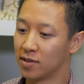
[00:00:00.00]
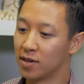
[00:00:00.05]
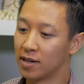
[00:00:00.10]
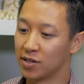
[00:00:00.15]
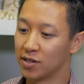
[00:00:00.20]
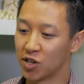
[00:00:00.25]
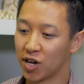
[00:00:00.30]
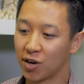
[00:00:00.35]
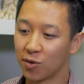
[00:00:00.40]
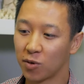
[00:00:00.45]

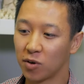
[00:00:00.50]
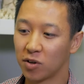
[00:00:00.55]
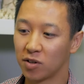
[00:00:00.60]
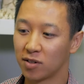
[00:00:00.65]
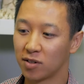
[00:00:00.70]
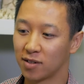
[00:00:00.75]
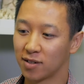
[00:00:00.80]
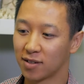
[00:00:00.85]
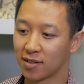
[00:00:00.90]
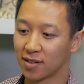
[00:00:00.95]
In
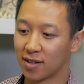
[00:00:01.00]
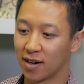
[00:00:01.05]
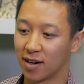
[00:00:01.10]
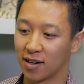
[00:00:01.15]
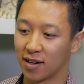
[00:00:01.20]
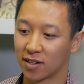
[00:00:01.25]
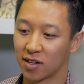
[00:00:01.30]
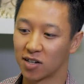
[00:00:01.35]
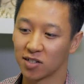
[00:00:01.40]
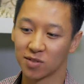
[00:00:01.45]
general,
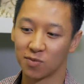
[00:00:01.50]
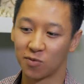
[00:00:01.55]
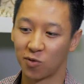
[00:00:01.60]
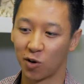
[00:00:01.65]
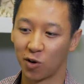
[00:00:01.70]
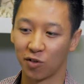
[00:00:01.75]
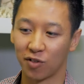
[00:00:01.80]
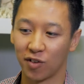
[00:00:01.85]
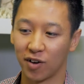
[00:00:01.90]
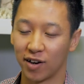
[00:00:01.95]
custom
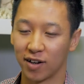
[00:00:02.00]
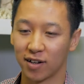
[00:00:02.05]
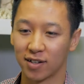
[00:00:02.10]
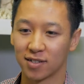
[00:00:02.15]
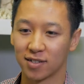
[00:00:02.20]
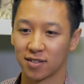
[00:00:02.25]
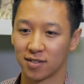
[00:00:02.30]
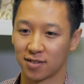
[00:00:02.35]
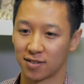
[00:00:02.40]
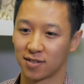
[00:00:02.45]
foot
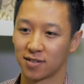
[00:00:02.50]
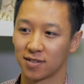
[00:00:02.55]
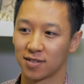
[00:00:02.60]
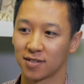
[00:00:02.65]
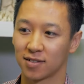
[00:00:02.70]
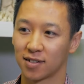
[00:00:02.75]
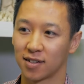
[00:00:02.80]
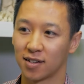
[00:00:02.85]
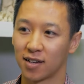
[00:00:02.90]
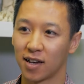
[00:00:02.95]

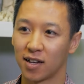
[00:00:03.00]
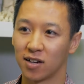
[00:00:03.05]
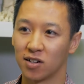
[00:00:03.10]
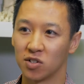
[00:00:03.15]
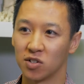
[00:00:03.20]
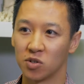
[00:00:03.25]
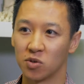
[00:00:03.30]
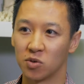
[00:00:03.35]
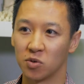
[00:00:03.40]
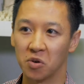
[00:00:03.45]
orthotics can
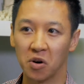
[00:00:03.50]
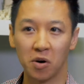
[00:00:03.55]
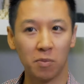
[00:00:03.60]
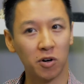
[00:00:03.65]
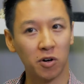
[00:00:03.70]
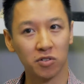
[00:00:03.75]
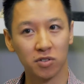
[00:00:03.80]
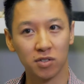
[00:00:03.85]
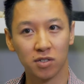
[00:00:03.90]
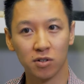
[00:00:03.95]
do a
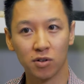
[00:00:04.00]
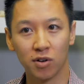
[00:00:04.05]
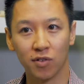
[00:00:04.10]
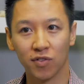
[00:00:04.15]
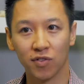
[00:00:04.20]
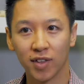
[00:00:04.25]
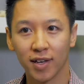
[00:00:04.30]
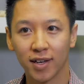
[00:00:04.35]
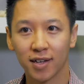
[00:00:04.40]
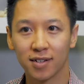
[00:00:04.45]
multitude of
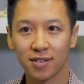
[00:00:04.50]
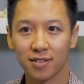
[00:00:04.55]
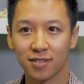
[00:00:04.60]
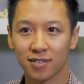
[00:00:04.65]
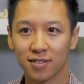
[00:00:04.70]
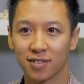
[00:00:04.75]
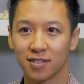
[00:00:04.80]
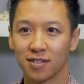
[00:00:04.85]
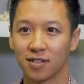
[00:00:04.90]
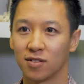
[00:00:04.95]

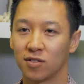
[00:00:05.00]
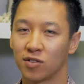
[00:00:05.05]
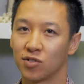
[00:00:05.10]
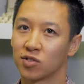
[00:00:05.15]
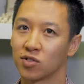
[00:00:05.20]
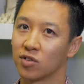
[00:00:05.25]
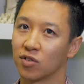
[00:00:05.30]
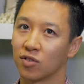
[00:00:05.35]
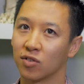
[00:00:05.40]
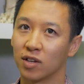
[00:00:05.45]
things. They're
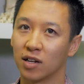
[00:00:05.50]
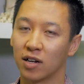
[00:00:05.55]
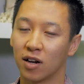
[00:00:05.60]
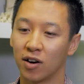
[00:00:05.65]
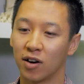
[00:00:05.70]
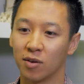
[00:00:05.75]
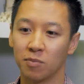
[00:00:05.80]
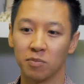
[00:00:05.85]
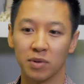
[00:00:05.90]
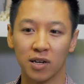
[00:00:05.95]
certainly
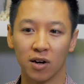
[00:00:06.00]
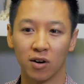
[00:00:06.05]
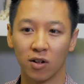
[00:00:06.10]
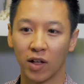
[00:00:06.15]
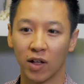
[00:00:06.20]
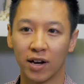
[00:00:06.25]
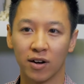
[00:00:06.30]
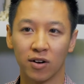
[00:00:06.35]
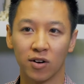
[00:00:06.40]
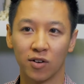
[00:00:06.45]
not a be-all
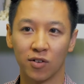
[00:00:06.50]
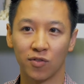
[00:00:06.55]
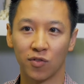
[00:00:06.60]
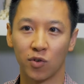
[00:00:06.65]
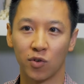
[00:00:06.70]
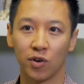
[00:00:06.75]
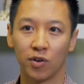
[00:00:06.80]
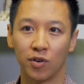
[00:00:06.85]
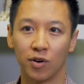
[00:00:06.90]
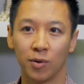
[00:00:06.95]
end-all
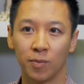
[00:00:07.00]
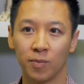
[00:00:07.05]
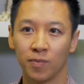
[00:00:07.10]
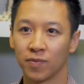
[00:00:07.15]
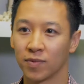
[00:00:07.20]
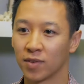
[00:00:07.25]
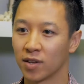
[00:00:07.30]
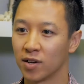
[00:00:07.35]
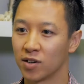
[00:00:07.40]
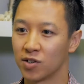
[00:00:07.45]

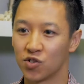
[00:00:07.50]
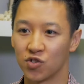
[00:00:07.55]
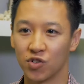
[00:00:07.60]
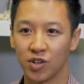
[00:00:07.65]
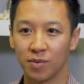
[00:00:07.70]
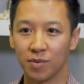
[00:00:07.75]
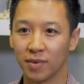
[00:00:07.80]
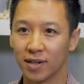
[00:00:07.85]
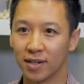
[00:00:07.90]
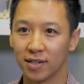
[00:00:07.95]
for
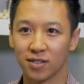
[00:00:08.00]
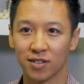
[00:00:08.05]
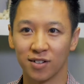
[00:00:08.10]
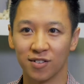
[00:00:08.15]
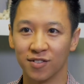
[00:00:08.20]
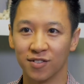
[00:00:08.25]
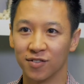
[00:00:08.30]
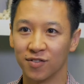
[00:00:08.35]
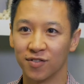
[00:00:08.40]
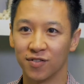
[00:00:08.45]
treatment
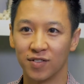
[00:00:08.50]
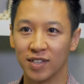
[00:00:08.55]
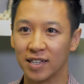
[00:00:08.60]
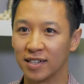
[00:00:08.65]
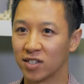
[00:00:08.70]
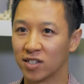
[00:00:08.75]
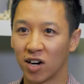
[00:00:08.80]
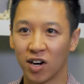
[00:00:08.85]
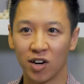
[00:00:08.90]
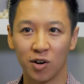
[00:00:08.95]
of the
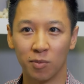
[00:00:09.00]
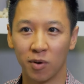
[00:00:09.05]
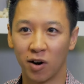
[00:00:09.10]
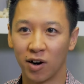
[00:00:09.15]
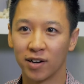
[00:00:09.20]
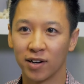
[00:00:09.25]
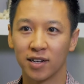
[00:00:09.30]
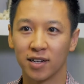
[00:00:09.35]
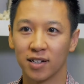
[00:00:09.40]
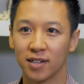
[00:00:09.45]
entire
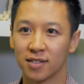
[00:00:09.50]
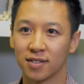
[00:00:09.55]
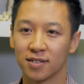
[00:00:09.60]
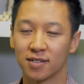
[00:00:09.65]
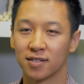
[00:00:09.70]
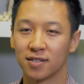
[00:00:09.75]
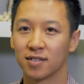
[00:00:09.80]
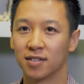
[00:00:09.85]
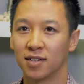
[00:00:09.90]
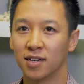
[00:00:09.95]
body,
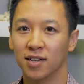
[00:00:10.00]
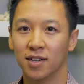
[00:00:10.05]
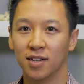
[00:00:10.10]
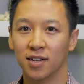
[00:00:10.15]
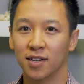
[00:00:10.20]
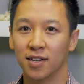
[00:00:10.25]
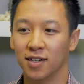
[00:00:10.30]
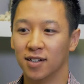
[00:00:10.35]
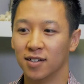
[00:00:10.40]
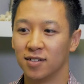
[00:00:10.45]
as
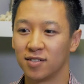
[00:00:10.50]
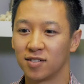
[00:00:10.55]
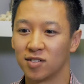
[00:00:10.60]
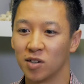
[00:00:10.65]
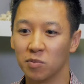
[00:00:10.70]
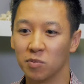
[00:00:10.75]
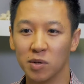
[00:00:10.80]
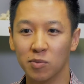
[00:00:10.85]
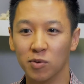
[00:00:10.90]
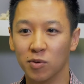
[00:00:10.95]

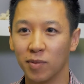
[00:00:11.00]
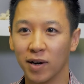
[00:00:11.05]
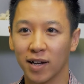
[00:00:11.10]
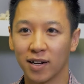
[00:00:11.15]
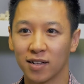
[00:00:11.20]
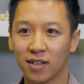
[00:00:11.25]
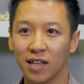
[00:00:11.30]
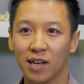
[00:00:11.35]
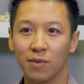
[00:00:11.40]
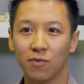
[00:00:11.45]
some people might
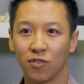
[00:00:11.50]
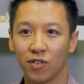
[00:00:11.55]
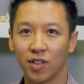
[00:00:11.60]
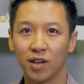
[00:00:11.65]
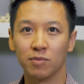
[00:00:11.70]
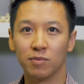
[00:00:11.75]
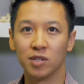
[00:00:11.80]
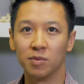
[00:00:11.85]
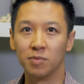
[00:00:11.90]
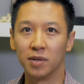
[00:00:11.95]
claim for
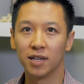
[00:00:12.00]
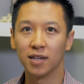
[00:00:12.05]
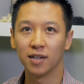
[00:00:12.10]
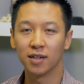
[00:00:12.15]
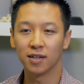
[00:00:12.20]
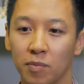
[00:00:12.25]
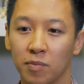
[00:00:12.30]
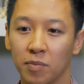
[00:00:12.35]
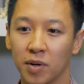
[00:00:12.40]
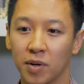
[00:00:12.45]
them to be,
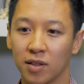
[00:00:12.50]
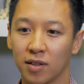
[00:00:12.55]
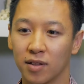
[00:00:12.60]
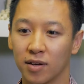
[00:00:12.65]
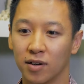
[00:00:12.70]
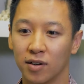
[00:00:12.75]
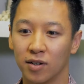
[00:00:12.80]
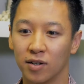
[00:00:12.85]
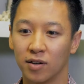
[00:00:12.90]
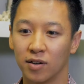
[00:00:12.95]
but
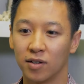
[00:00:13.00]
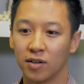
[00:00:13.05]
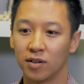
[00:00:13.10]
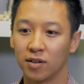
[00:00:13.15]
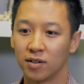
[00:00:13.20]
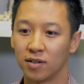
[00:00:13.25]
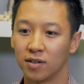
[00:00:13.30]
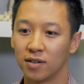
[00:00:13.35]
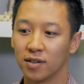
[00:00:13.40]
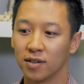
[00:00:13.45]

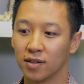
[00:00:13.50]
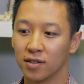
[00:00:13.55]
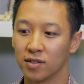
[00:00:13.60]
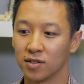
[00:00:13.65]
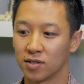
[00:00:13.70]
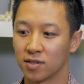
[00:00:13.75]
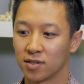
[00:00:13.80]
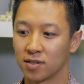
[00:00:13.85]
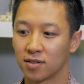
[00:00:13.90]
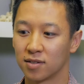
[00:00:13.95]
there
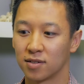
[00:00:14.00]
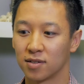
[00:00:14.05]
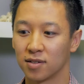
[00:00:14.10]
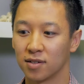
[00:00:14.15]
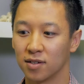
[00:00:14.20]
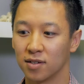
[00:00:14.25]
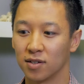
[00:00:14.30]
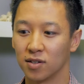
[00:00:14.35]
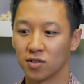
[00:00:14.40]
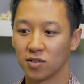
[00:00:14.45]
is
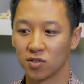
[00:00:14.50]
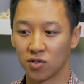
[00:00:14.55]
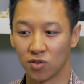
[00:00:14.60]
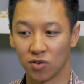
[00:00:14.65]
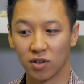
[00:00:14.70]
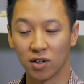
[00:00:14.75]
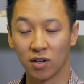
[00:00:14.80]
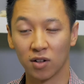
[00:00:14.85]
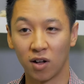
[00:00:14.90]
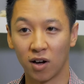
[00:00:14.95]

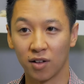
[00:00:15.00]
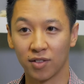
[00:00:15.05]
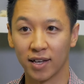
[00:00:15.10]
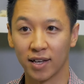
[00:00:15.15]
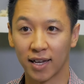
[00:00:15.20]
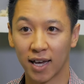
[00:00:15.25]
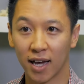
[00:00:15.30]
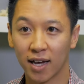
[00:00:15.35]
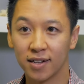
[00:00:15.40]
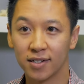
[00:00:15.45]
certainly a lot they
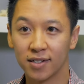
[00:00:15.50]
can